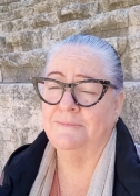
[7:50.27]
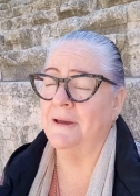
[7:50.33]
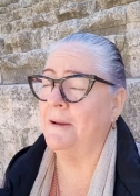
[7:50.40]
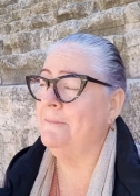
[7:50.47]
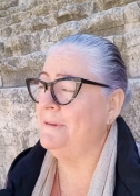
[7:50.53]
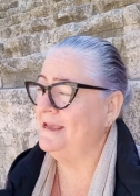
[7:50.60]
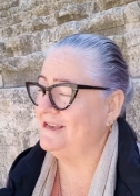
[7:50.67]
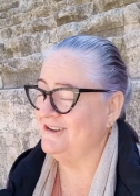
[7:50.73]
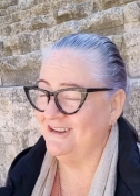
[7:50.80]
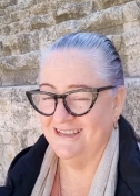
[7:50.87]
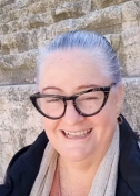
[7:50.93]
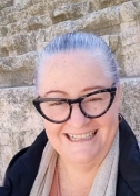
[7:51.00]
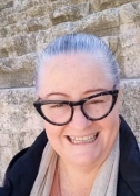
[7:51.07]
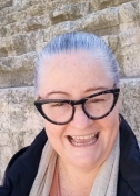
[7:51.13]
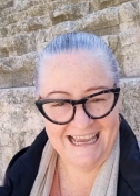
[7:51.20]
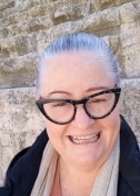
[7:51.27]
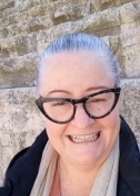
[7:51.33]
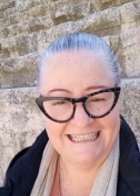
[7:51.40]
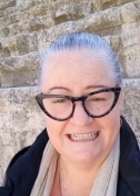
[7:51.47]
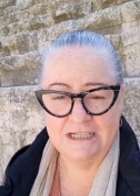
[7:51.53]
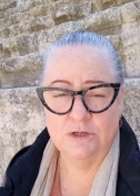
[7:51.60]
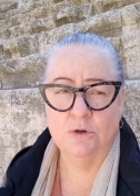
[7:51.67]
But because they
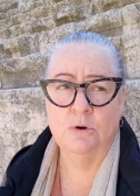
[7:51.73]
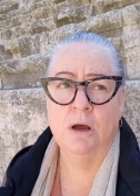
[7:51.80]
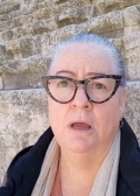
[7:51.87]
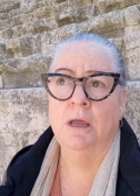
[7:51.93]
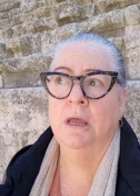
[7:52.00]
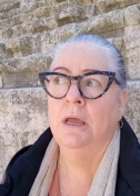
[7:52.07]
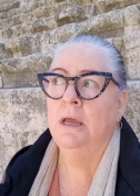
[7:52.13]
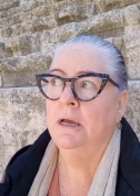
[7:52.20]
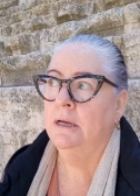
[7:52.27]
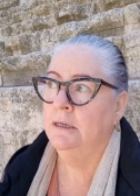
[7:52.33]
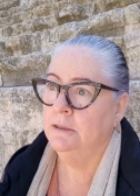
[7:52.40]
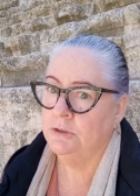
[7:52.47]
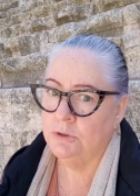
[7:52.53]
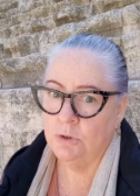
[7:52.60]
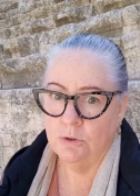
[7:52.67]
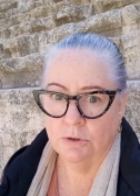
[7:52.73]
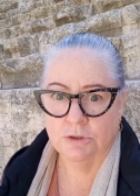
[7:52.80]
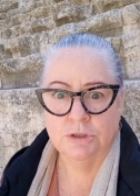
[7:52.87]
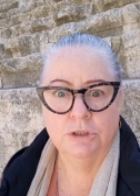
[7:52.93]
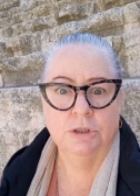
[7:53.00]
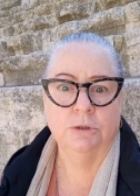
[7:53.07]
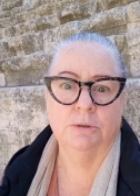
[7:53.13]
still talked
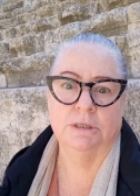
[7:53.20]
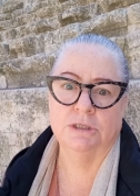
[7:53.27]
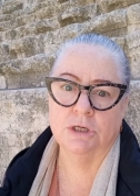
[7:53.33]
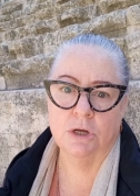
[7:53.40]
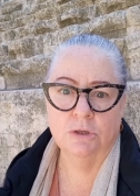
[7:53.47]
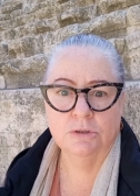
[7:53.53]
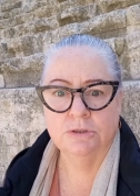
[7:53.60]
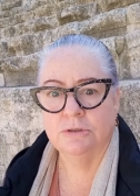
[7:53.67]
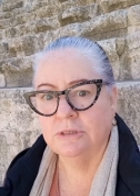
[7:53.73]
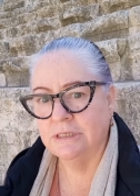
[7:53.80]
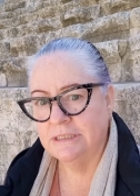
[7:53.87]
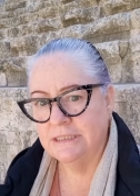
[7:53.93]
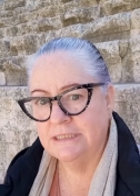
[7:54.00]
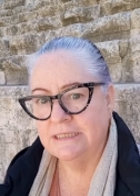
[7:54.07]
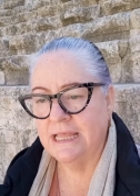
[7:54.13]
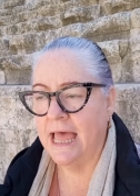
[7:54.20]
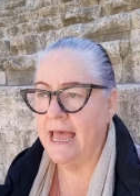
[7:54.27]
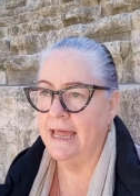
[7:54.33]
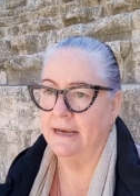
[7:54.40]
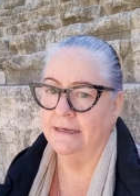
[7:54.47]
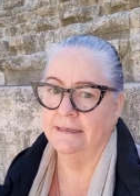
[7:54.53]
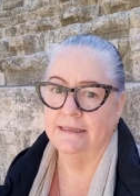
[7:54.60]
to you and told you this is that
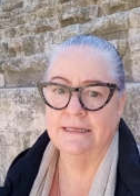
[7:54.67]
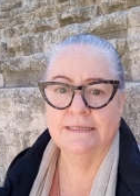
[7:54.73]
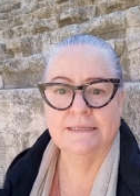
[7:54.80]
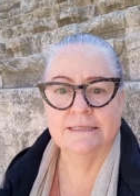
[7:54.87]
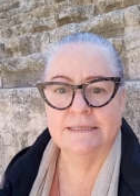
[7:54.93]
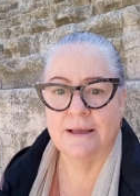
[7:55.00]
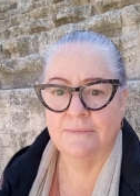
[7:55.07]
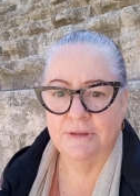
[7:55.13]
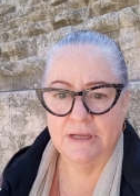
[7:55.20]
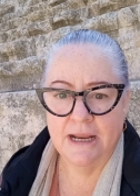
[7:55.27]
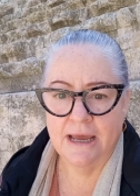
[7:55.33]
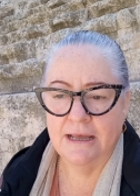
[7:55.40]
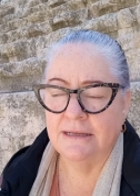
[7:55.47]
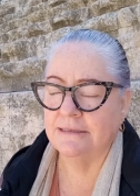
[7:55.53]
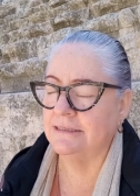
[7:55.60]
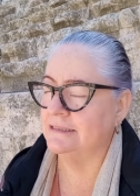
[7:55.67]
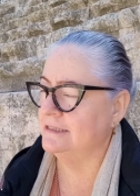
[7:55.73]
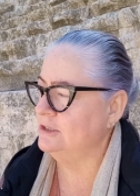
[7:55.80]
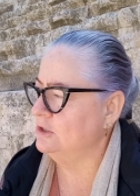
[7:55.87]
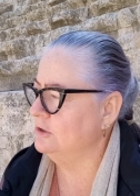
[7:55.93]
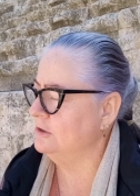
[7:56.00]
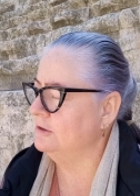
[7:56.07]
and this is something else, you
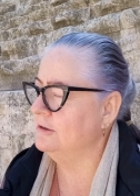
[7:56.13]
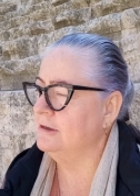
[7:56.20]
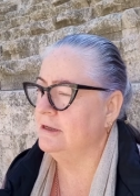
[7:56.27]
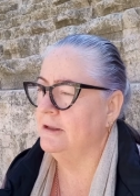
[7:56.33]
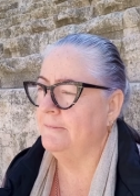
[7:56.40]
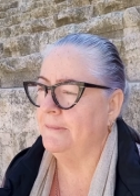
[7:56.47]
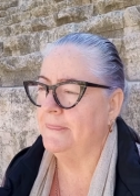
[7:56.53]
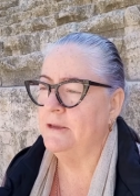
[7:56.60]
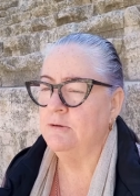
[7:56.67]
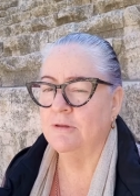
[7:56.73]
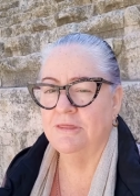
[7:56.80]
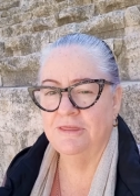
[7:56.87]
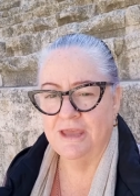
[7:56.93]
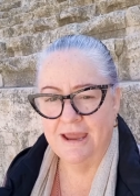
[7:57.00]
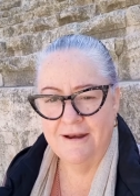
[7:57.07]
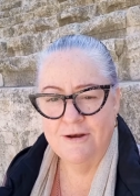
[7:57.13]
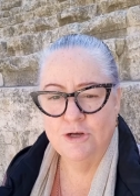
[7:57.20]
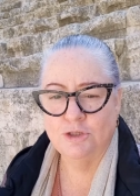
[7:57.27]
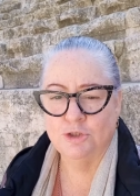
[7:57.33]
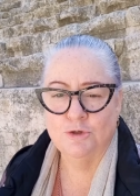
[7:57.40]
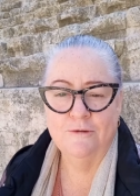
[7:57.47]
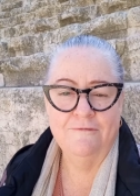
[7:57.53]
know, you then
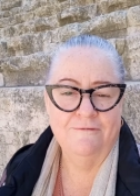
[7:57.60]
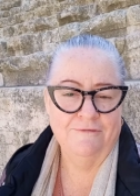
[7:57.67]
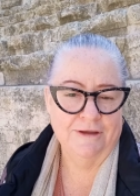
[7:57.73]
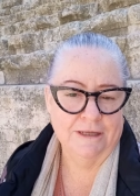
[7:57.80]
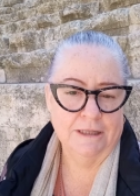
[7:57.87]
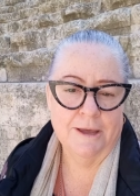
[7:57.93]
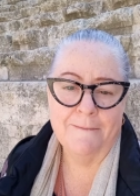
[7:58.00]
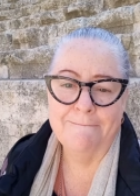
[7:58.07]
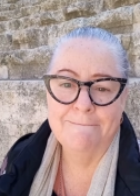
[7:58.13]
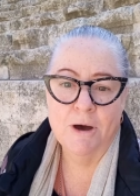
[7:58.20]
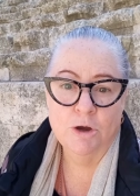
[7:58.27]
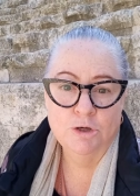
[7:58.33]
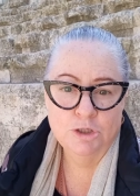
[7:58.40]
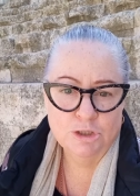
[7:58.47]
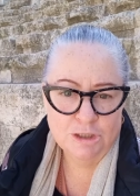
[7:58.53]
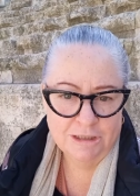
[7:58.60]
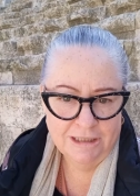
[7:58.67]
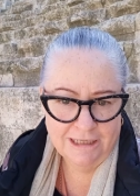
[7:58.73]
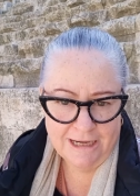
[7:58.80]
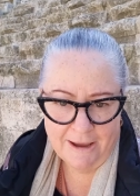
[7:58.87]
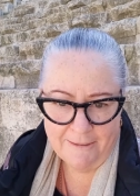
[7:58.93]
do feel emotionally